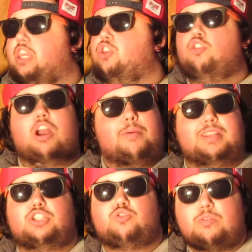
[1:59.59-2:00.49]
You know how many
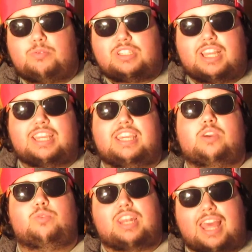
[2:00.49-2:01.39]
strippers I can get
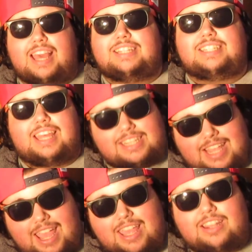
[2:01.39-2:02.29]
with lines like
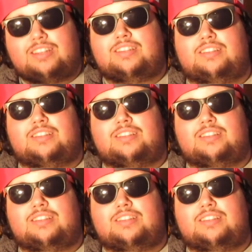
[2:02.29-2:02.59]
that?